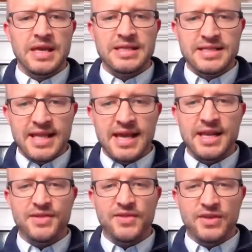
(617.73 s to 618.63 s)

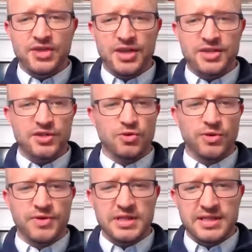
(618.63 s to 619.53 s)
Instead, it suggests a
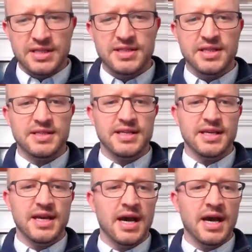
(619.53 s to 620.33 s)
sort of consistency.